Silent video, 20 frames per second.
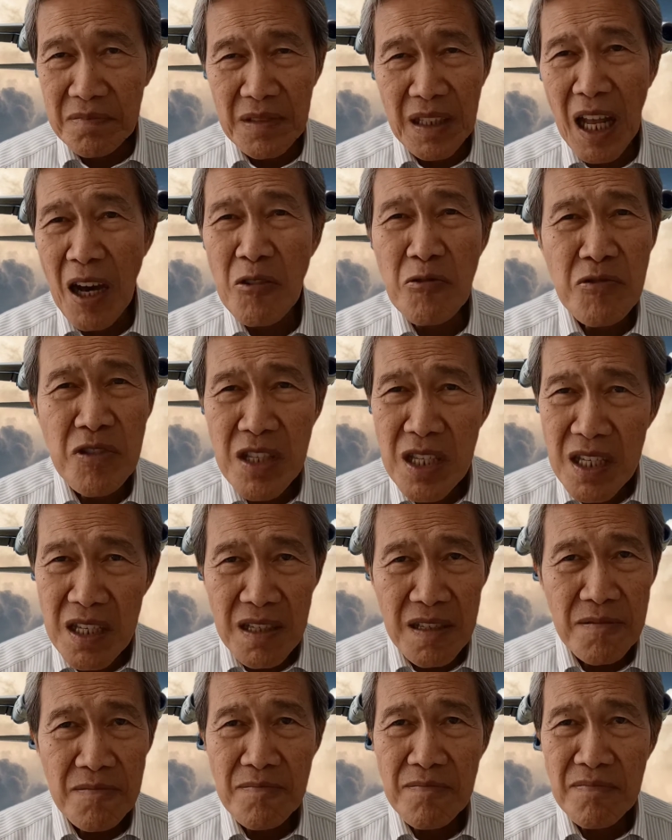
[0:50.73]

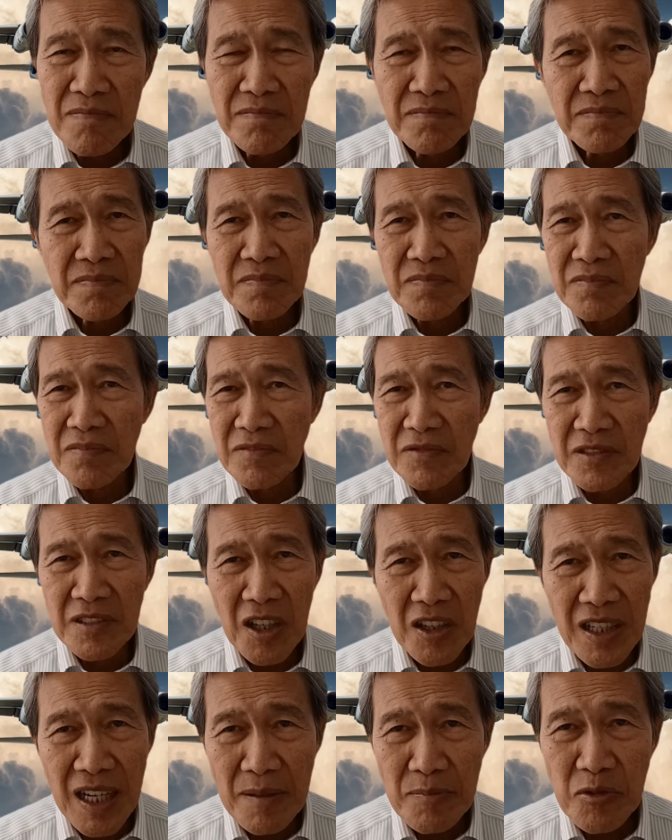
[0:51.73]
lousy,
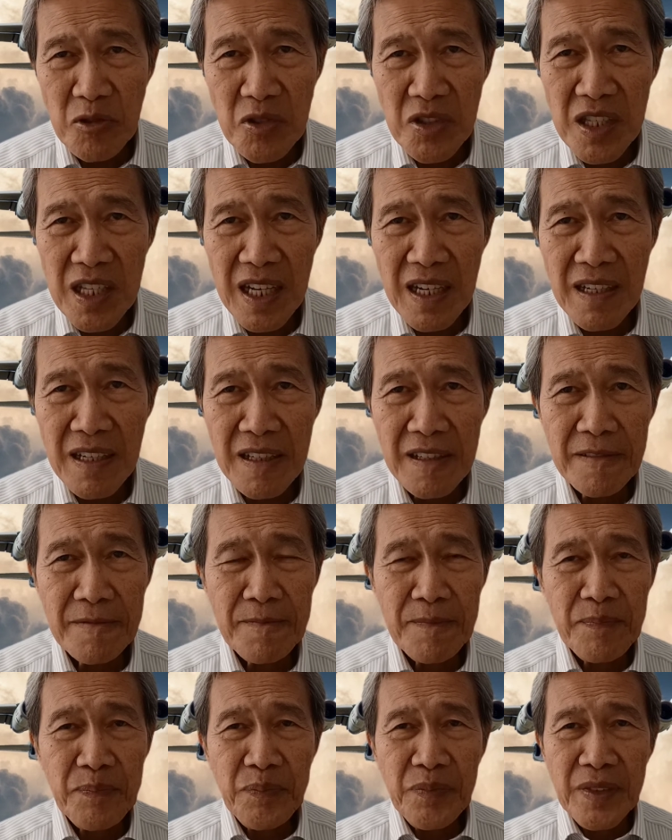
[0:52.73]
not up to standard,
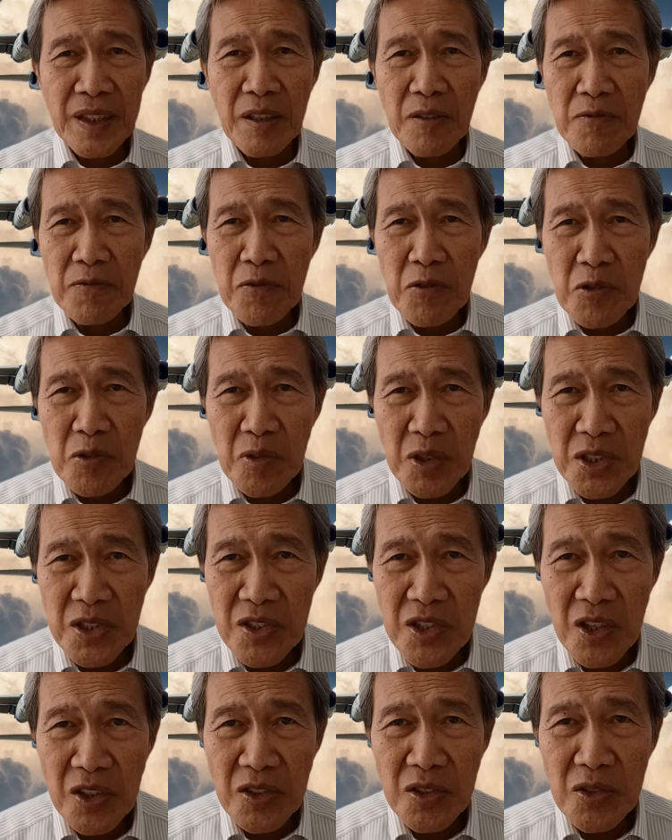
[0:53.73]
the food
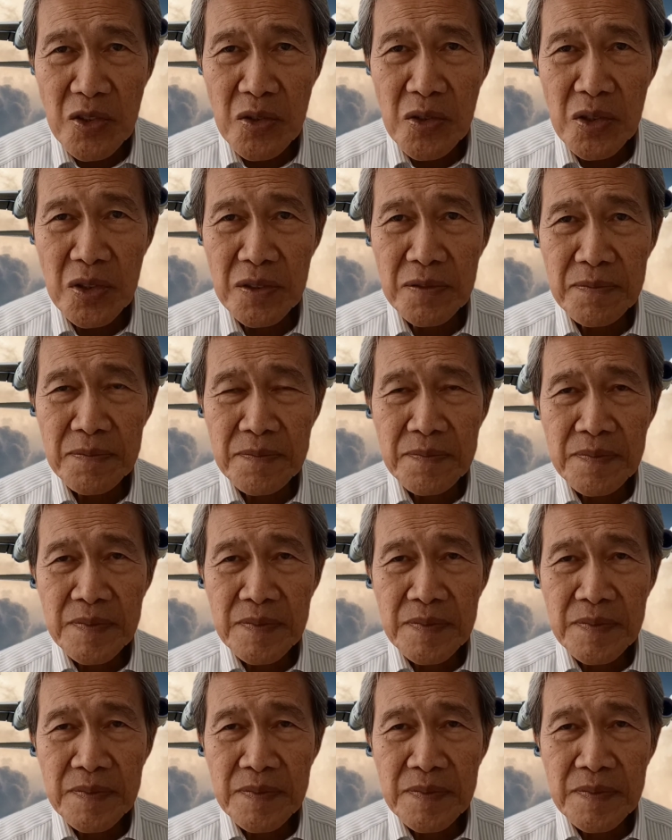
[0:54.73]
was not good,